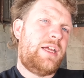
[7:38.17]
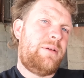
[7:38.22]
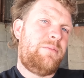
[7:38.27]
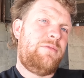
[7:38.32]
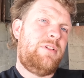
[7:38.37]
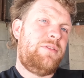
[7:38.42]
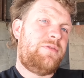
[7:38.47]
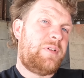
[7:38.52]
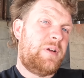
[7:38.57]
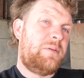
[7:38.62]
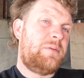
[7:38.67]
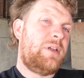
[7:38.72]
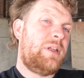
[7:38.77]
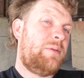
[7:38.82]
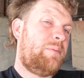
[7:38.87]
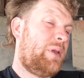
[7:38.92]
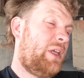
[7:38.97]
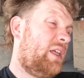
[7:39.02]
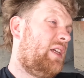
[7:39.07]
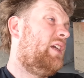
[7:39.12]
um, we found
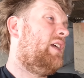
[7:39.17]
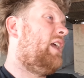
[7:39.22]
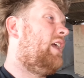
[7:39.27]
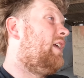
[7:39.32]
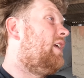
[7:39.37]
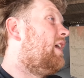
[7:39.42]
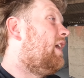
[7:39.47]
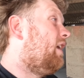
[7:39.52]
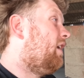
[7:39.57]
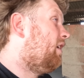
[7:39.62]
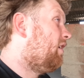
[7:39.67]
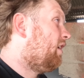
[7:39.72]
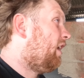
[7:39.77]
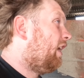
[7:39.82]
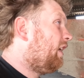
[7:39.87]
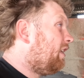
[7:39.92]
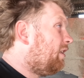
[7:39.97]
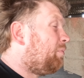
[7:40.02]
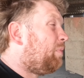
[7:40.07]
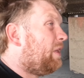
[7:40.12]
the B E,
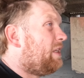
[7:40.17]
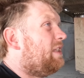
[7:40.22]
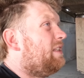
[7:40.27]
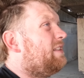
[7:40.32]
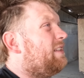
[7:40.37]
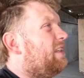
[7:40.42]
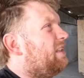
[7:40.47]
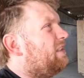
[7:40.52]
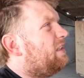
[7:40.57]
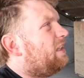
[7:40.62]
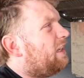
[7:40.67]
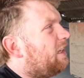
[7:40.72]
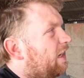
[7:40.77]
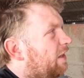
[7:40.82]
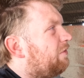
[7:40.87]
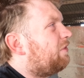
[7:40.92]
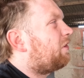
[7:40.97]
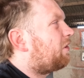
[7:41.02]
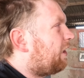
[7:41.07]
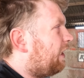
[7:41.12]
I think B E sixteen
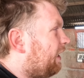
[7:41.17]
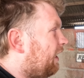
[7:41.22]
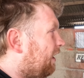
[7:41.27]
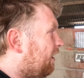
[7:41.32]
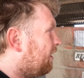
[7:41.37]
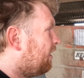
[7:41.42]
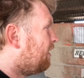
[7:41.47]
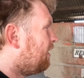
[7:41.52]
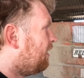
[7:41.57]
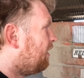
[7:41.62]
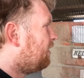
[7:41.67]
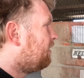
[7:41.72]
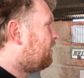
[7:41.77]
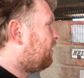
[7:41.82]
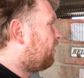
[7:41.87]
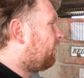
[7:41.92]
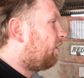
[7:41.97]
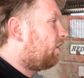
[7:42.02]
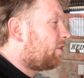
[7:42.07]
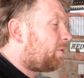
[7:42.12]
Evergreen,
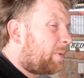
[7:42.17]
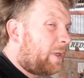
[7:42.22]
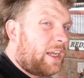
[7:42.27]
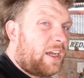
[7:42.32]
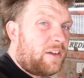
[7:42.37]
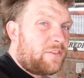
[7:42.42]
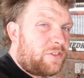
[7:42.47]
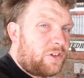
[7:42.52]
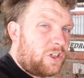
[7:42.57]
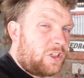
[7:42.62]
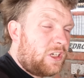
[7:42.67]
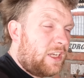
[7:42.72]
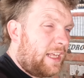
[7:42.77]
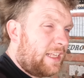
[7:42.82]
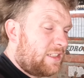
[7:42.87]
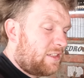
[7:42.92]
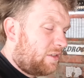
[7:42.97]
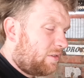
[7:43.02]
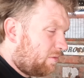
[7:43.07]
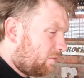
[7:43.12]
their spray on
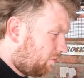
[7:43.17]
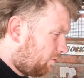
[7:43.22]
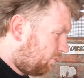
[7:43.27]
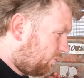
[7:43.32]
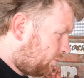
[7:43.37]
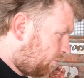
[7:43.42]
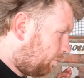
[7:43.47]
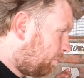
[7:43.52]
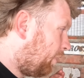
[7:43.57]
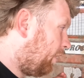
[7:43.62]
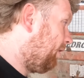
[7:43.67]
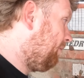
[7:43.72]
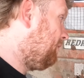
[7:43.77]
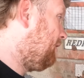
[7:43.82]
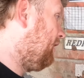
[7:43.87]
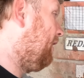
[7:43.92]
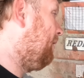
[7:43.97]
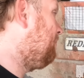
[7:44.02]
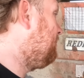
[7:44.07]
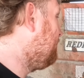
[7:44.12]
fertilizer, superb
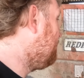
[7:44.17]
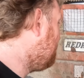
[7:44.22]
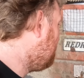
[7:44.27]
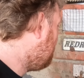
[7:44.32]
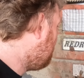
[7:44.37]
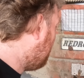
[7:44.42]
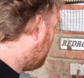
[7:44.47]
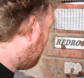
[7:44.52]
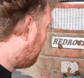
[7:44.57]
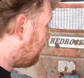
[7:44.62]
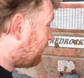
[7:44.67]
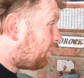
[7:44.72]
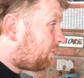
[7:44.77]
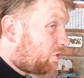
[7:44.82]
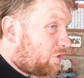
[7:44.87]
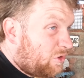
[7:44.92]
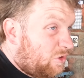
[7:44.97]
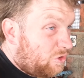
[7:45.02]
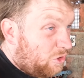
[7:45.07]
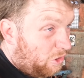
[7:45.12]
job. And we
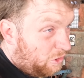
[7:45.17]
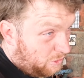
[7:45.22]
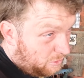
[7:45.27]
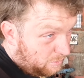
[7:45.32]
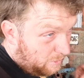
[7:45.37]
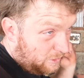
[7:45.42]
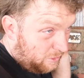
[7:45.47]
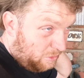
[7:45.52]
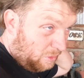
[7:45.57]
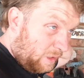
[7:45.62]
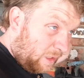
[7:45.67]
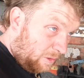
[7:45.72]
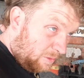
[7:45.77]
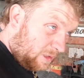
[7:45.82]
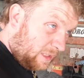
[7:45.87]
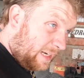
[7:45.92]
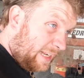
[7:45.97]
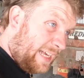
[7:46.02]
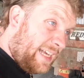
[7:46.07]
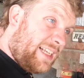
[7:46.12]
just, he's going
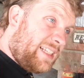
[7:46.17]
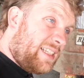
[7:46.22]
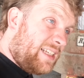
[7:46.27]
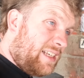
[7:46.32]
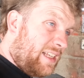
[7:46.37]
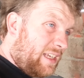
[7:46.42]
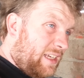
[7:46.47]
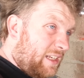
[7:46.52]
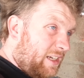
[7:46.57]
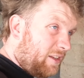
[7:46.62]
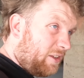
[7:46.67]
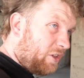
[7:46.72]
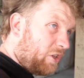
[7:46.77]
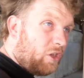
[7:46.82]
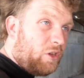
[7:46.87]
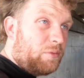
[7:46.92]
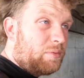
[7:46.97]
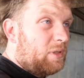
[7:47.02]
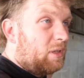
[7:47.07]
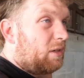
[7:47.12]
out the last, I think, of the
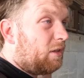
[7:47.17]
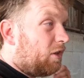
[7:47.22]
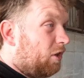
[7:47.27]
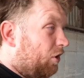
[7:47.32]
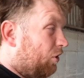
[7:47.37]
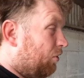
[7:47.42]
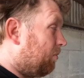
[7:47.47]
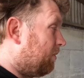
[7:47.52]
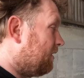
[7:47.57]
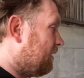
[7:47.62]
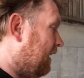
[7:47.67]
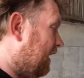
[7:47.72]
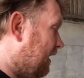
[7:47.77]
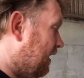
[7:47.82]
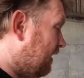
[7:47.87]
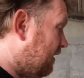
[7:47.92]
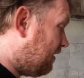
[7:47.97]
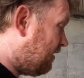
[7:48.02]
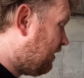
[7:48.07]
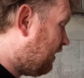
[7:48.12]
cube. So the cube is
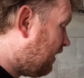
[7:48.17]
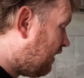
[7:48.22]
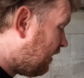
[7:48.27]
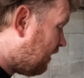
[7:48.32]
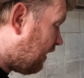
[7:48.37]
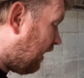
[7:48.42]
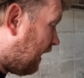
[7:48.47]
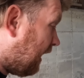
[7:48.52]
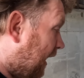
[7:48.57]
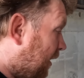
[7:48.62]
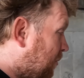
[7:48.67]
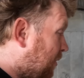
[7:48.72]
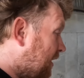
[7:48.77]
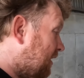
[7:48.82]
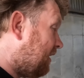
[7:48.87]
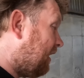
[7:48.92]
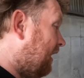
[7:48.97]
that, and I B